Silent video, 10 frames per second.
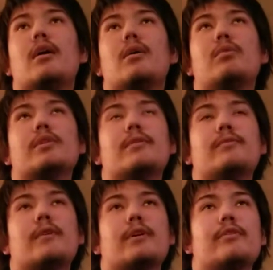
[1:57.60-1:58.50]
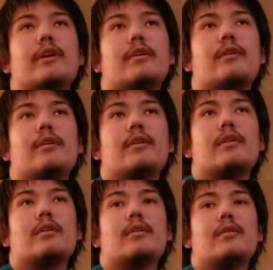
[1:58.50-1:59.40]
the fuck are they called?
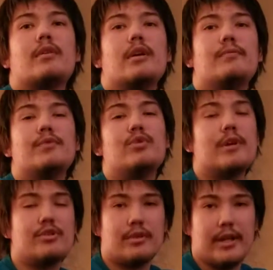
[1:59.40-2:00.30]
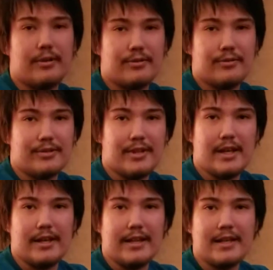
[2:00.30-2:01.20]
Influential characters.
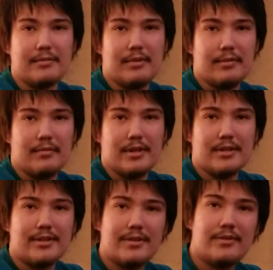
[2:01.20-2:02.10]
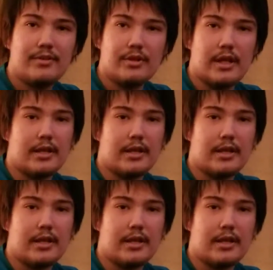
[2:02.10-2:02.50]
Yeah, that's what it was. Like